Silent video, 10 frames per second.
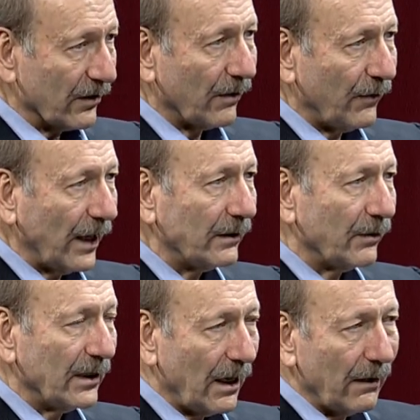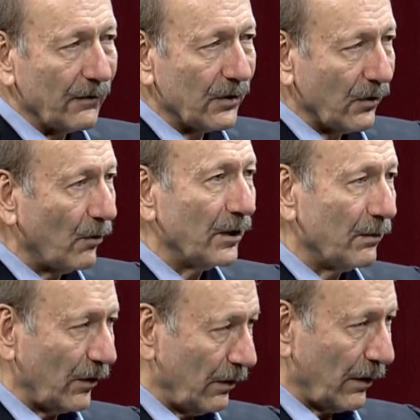the fact that we now have so many
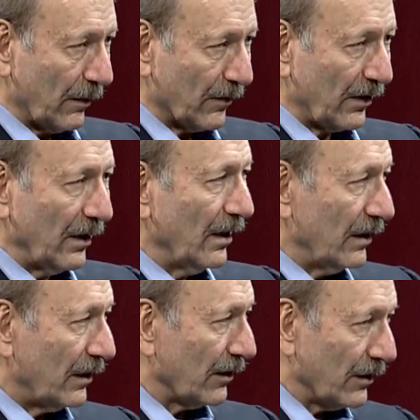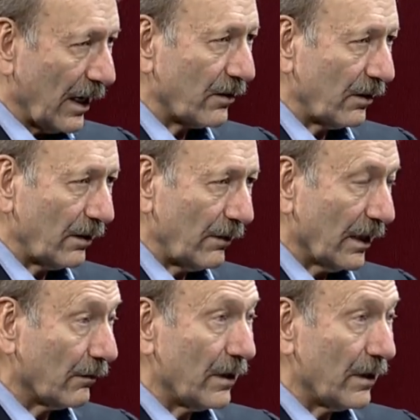programs that are nationally ranked.